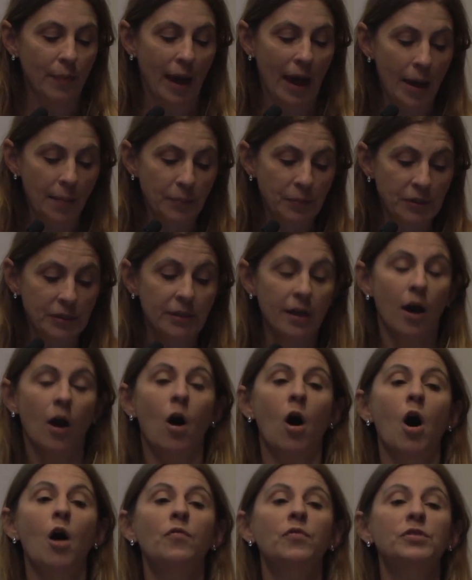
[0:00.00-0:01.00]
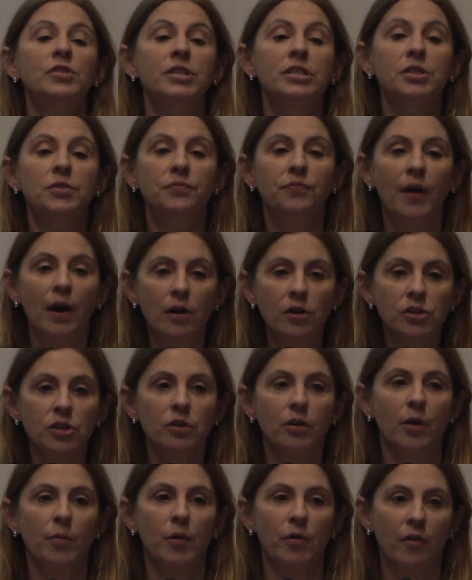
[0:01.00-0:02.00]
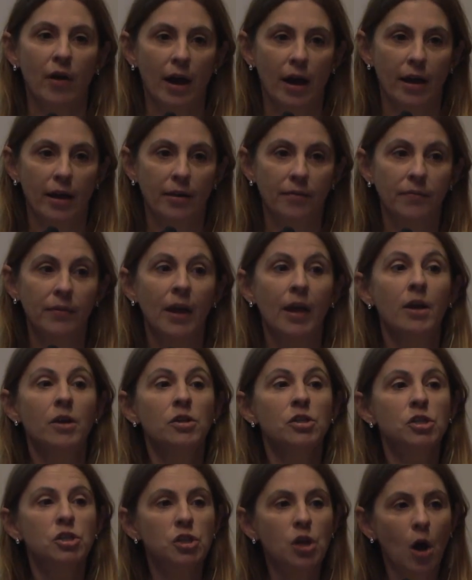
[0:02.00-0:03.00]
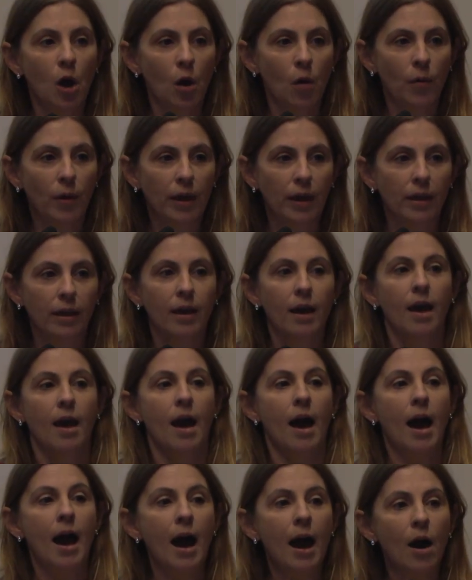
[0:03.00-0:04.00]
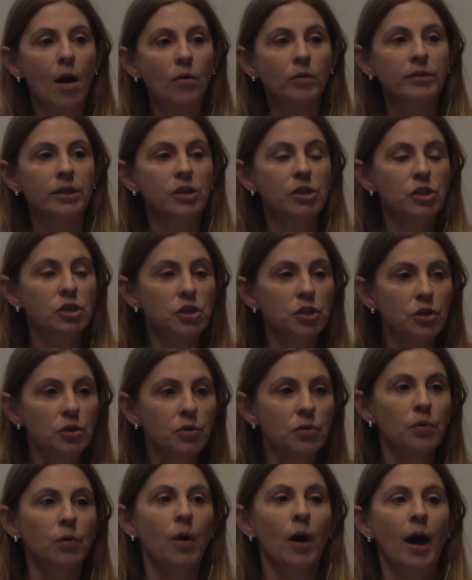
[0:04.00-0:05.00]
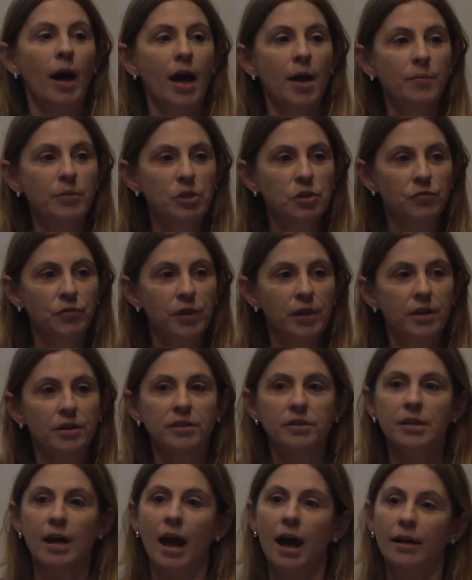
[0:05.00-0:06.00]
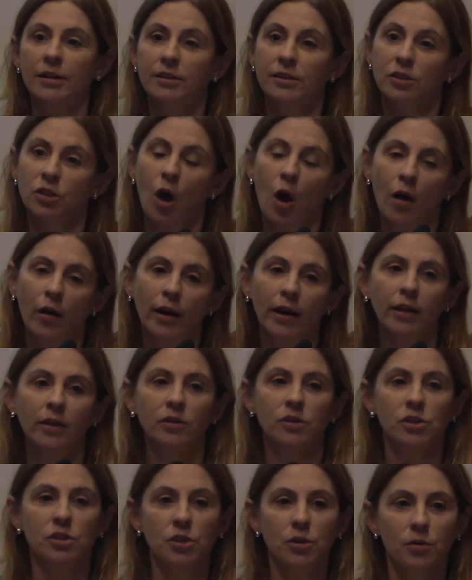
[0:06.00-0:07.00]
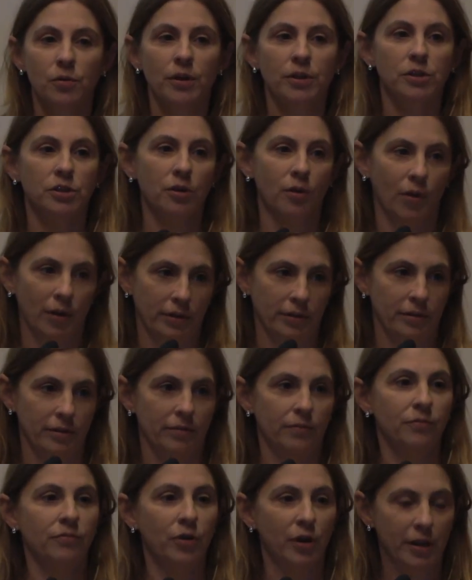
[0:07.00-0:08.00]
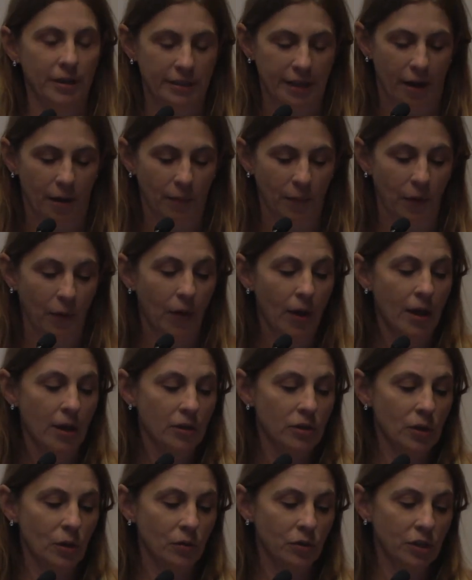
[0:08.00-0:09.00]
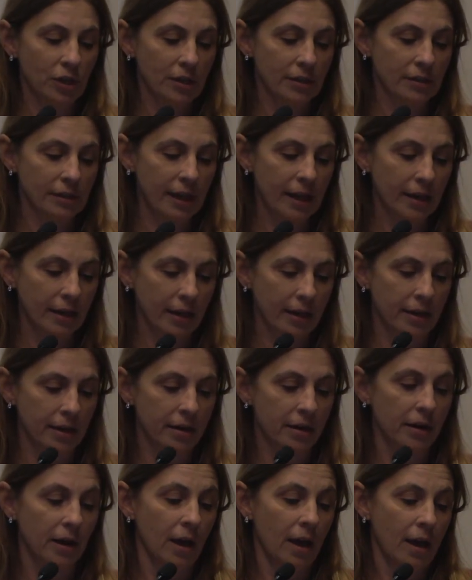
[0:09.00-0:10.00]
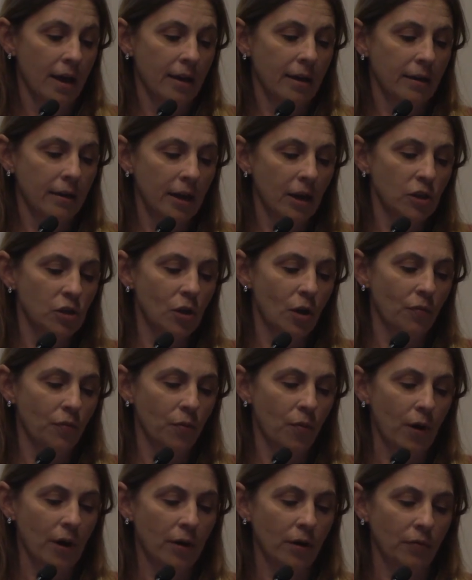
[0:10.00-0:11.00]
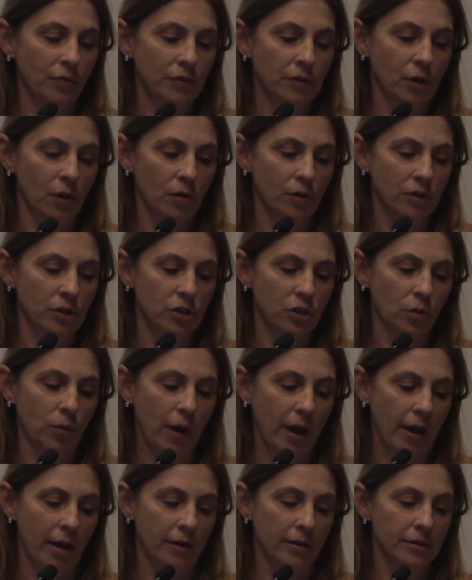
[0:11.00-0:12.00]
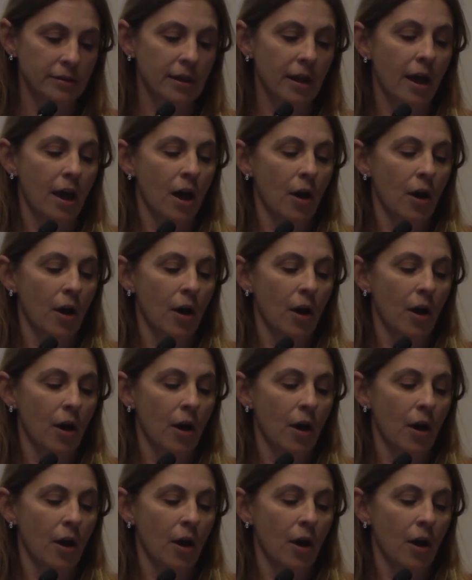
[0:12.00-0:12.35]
maps of dysfunctional MRI showing how the two hemispheres are talking to each other, for example. So just take here, in each of one of those squares,